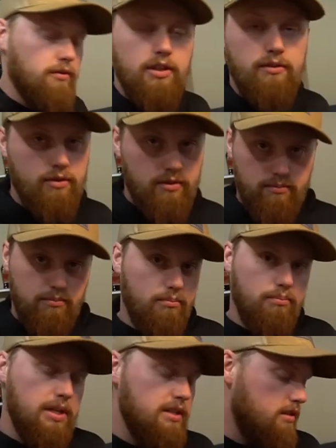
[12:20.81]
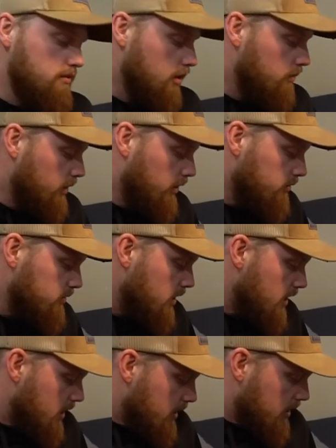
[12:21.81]
of different Piscifun reels.
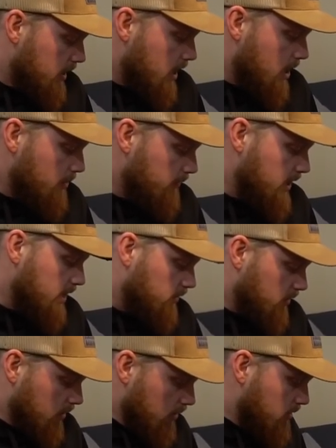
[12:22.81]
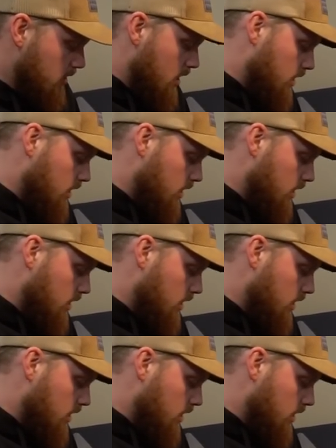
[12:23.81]
Uh, we've got the